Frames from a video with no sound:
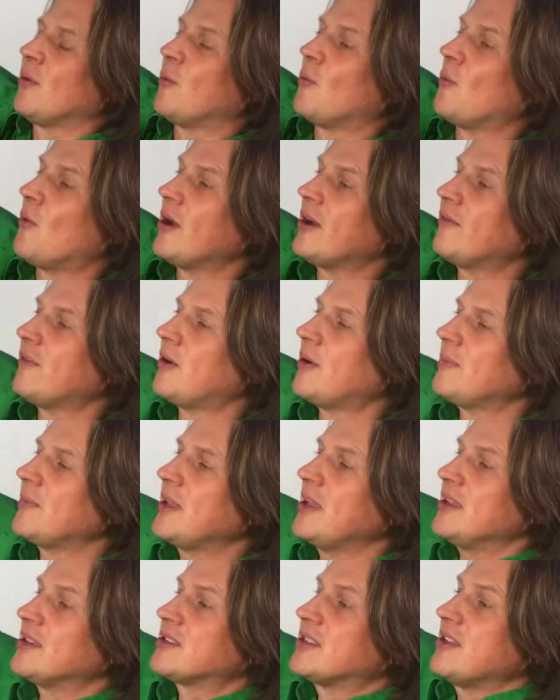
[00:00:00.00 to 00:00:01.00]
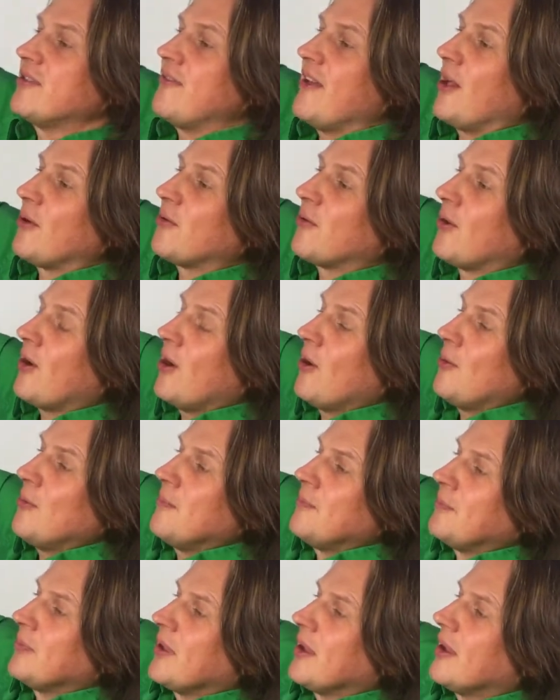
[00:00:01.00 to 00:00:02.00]
One of them is the
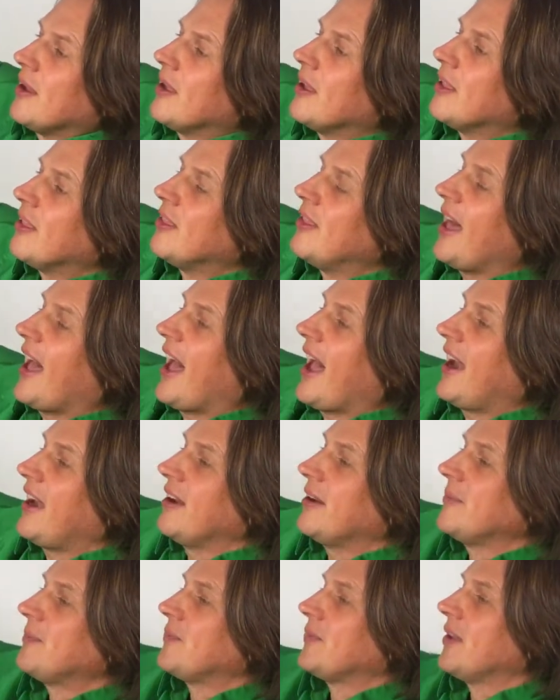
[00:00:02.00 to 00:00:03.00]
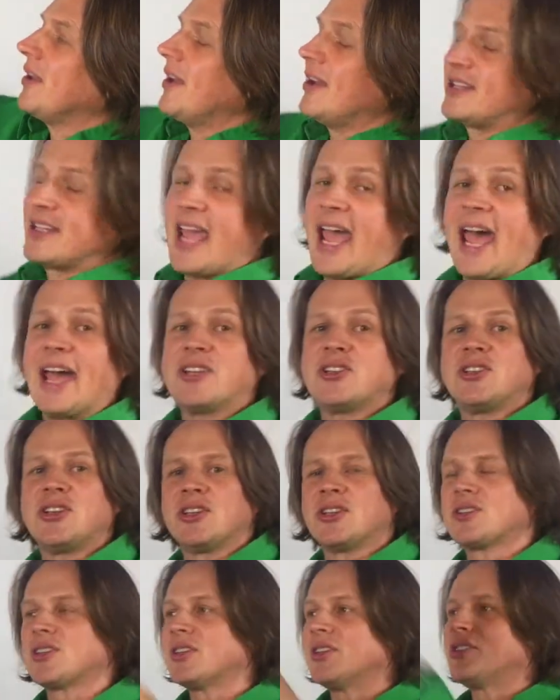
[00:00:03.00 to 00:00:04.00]
Velcro that
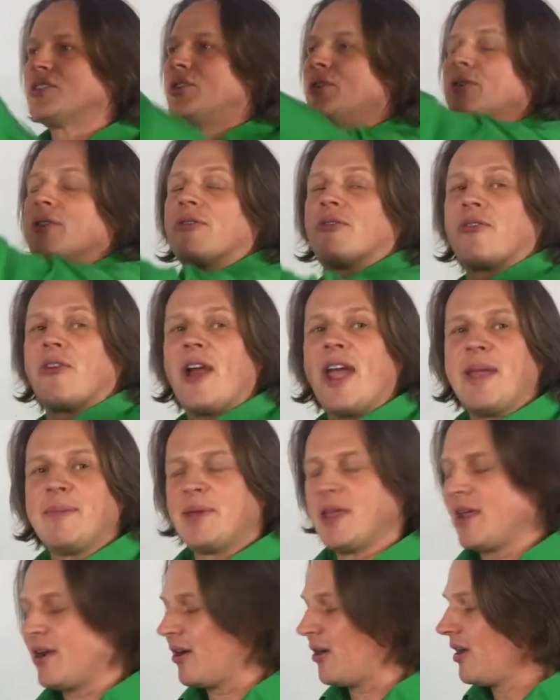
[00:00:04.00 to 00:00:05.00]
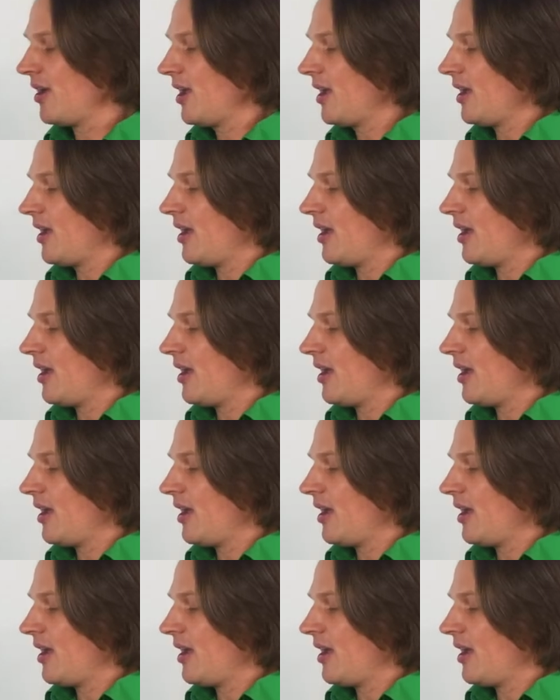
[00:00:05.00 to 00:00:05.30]
attaches to the frame here.